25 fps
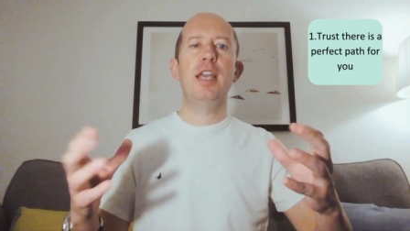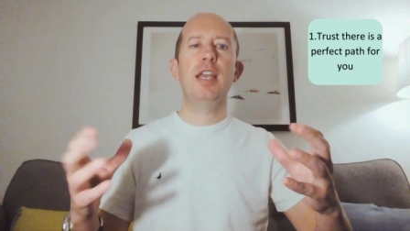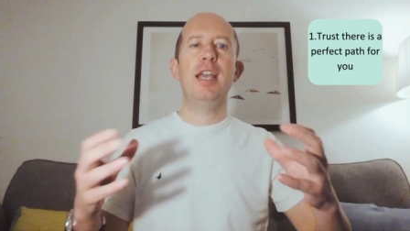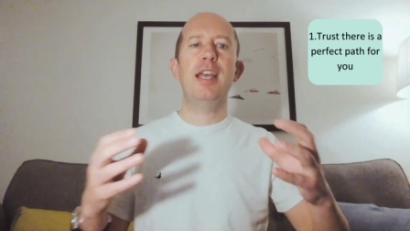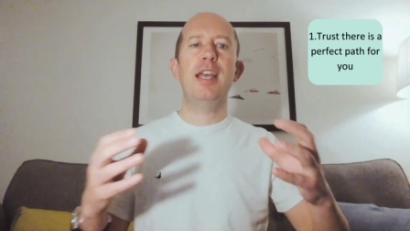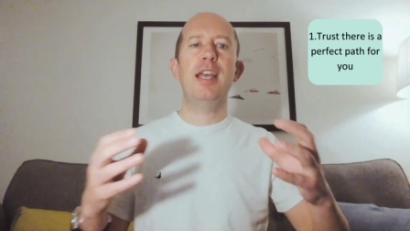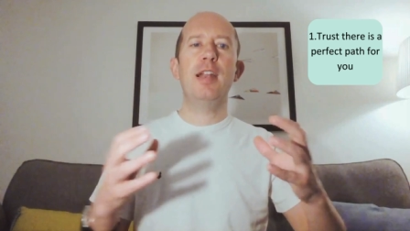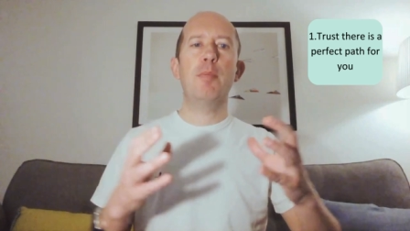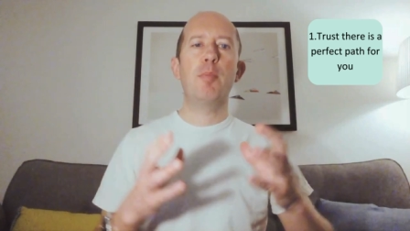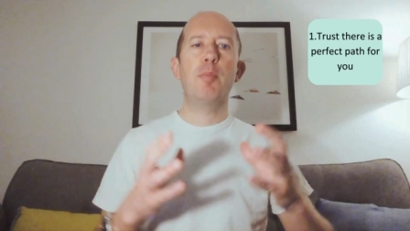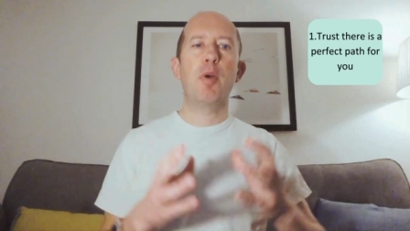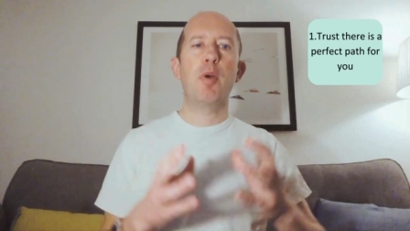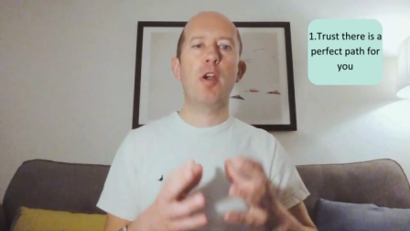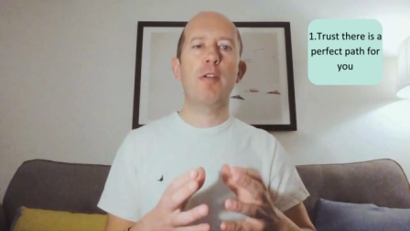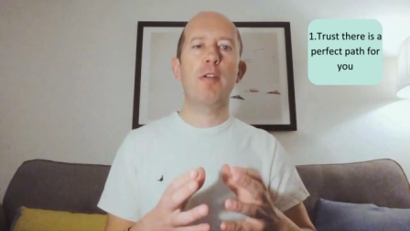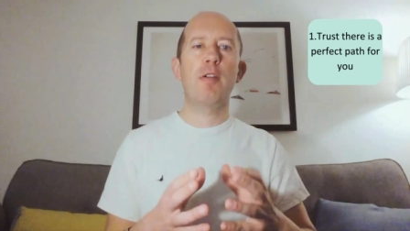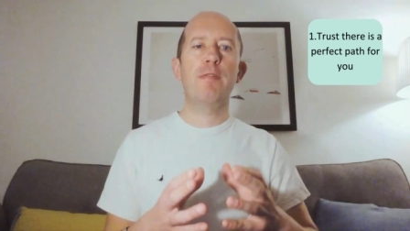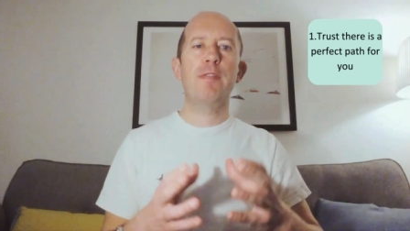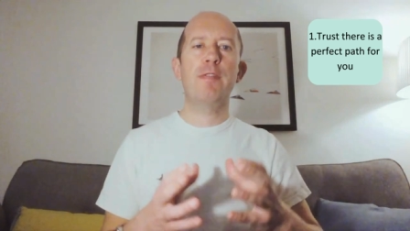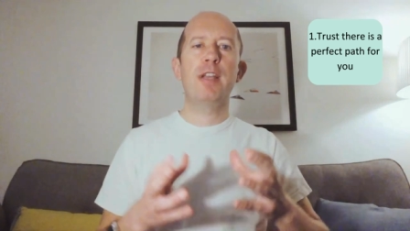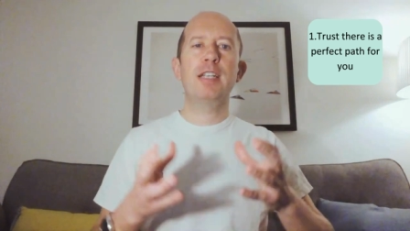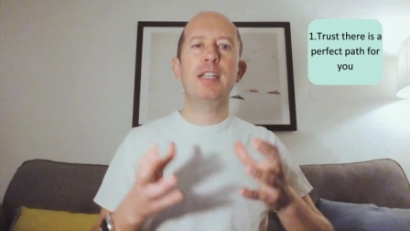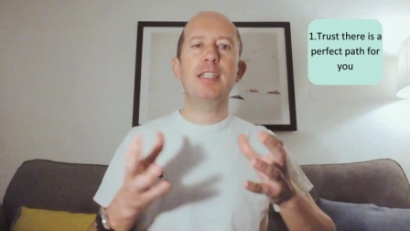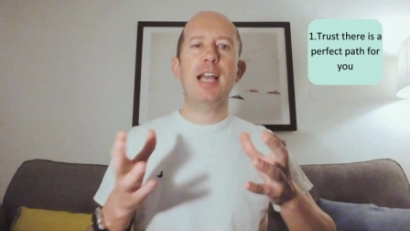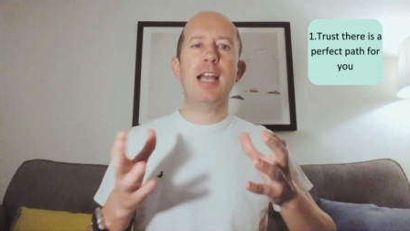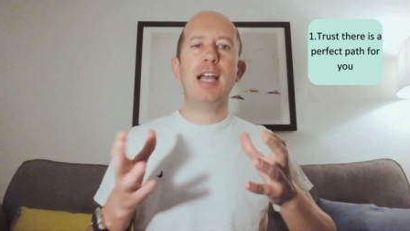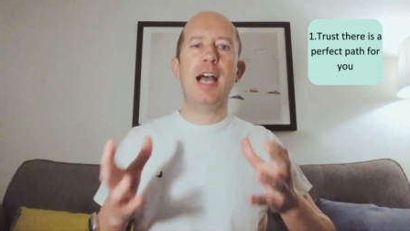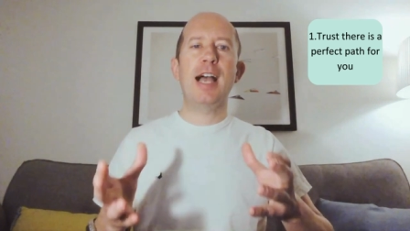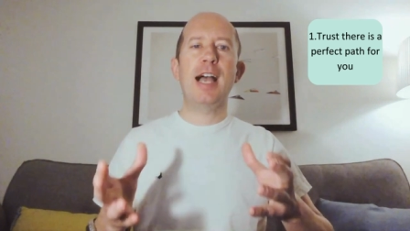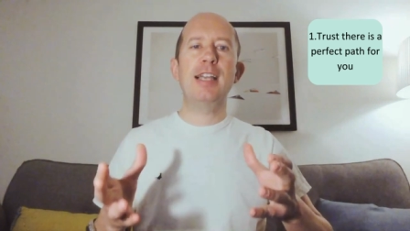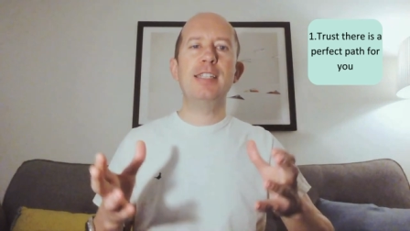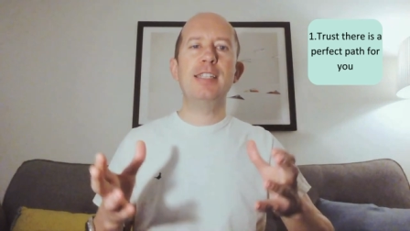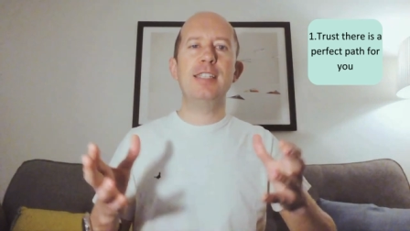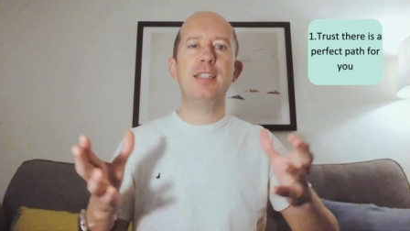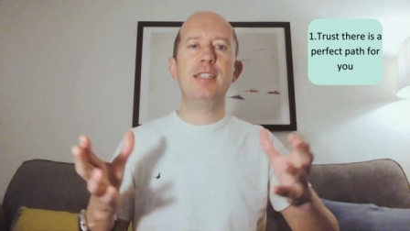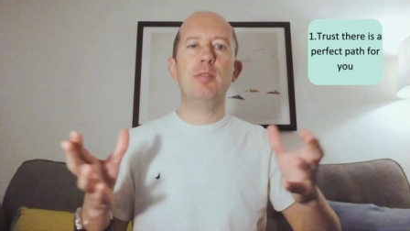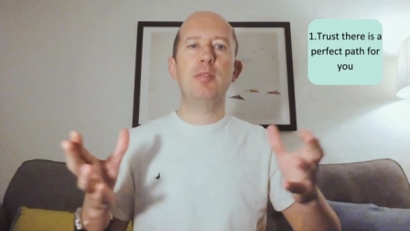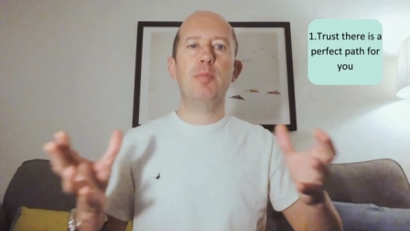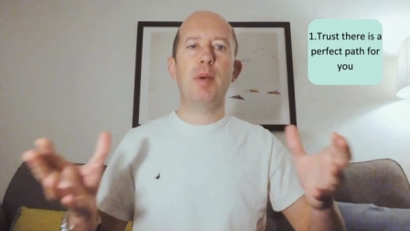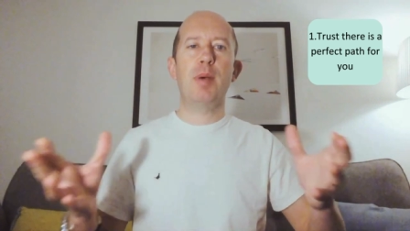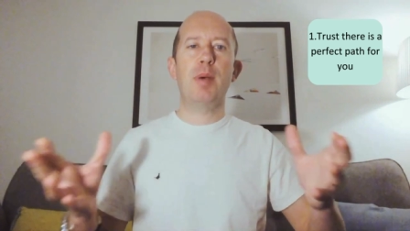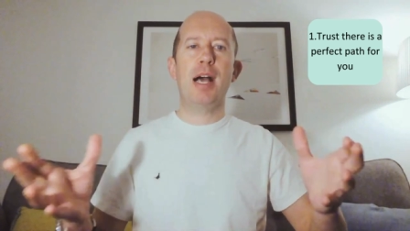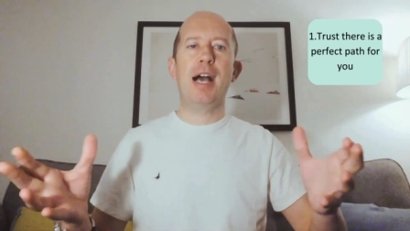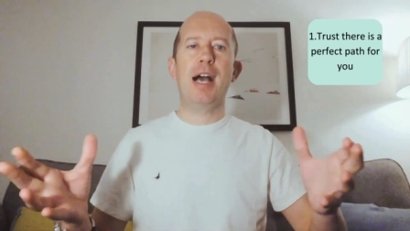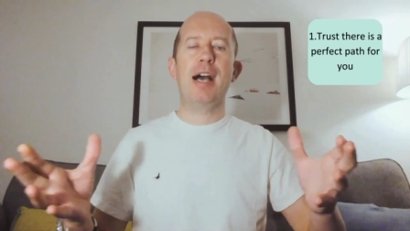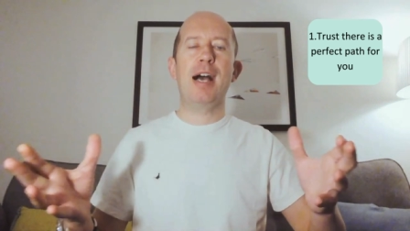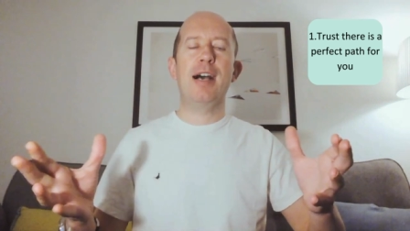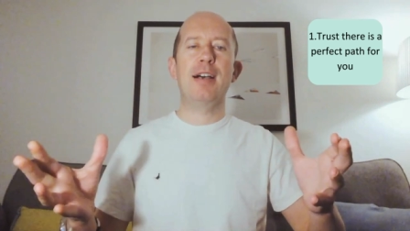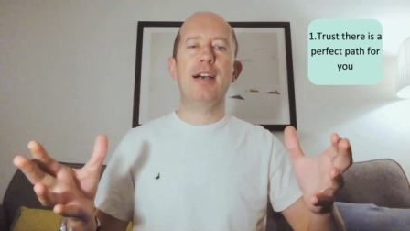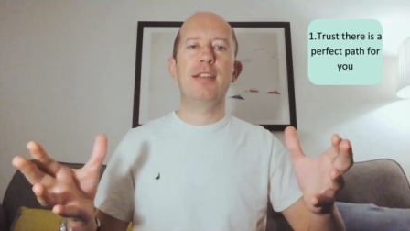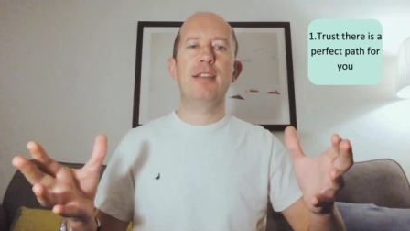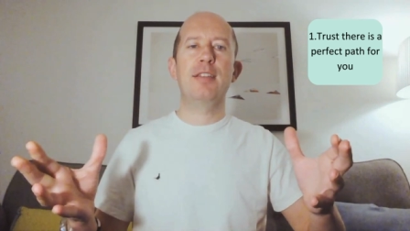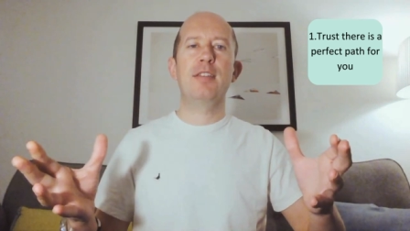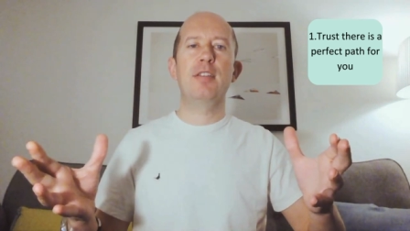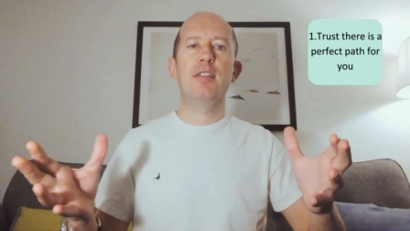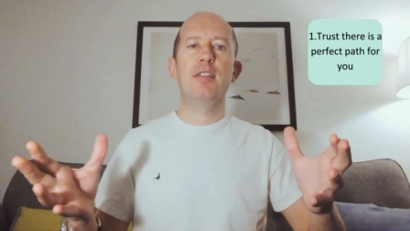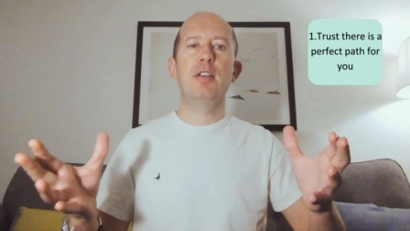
in a perfect, ideal path